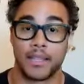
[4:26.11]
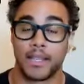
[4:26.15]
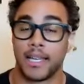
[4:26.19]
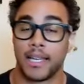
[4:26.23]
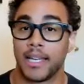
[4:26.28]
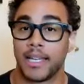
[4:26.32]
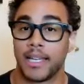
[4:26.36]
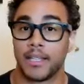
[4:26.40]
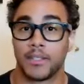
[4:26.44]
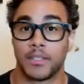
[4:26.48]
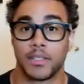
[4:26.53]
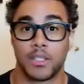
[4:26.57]
And
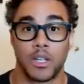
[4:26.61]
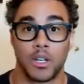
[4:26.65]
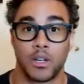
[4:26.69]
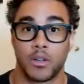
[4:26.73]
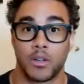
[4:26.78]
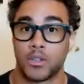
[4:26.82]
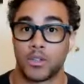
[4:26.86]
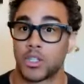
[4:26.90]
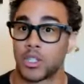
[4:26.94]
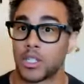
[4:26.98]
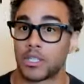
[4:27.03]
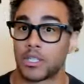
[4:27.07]
then,
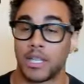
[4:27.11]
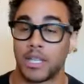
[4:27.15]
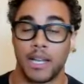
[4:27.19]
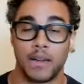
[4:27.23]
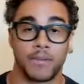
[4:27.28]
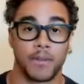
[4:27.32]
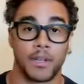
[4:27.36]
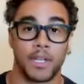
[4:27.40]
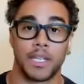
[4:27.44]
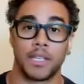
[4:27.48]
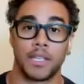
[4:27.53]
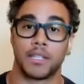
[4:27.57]
just
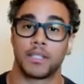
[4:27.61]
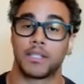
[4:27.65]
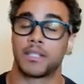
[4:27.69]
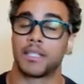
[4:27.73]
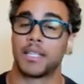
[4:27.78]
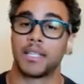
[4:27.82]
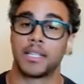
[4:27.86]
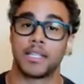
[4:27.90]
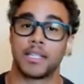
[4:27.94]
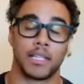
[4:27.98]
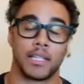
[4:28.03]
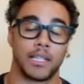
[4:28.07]
every
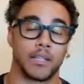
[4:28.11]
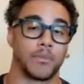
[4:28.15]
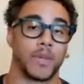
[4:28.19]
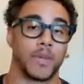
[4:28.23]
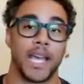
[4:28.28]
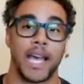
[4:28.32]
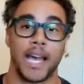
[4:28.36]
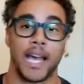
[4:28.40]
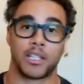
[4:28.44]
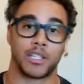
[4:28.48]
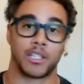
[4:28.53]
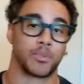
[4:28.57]
season
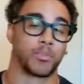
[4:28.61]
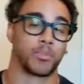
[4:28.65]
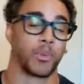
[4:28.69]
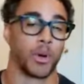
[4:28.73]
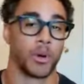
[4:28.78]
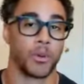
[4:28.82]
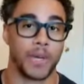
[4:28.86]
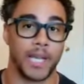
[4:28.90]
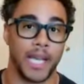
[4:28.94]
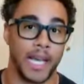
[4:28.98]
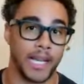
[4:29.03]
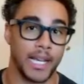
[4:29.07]
we had a
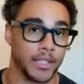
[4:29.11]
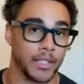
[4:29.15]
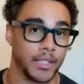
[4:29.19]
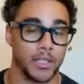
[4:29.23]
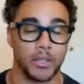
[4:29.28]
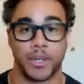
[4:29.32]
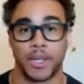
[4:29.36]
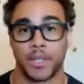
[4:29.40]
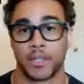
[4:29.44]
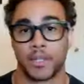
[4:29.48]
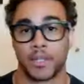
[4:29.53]
sport we had to do,